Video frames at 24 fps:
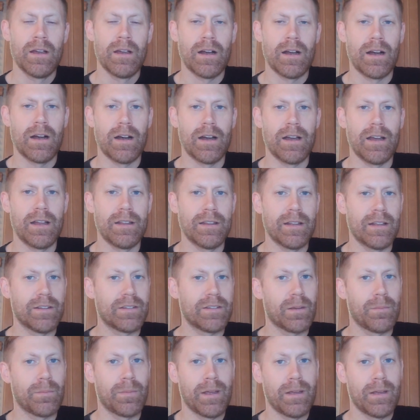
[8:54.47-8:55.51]
and
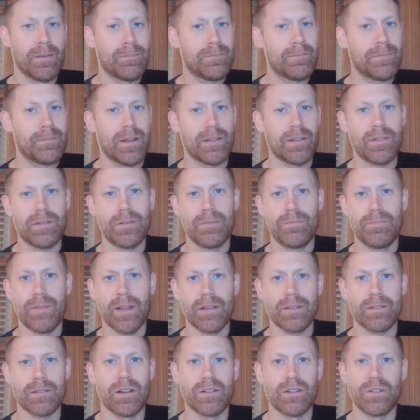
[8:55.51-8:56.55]
that's gonna be
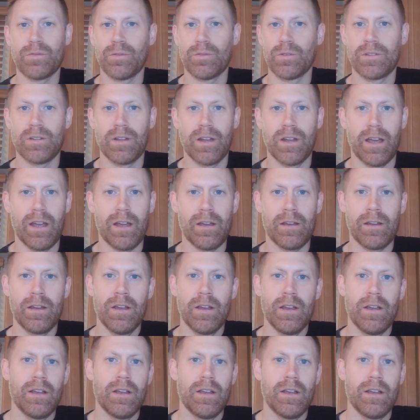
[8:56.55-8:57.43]
that's lunch for today.